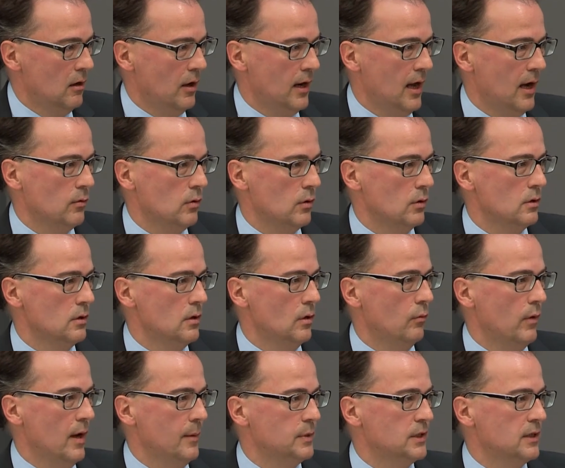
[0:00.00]
our
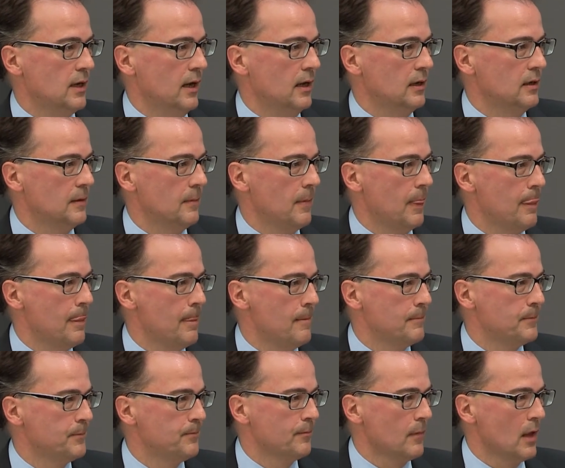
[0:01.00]
website.
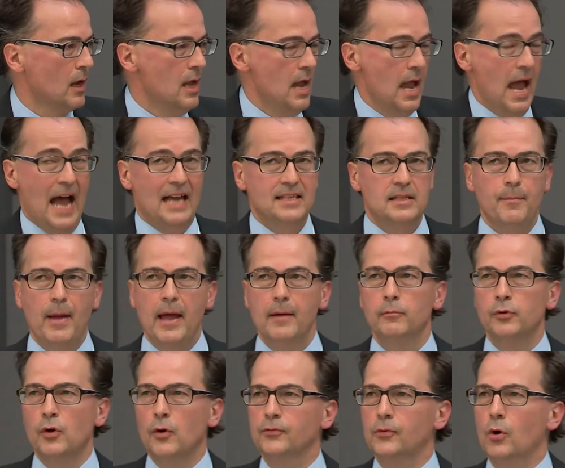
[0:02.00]
As a
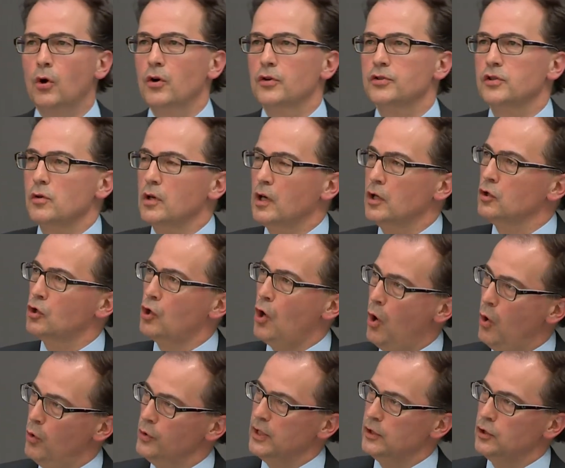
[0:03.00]
member, of course, you can
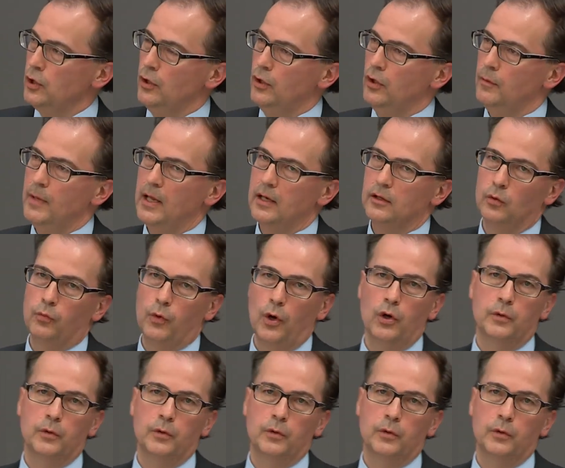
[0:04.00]
co-determine the work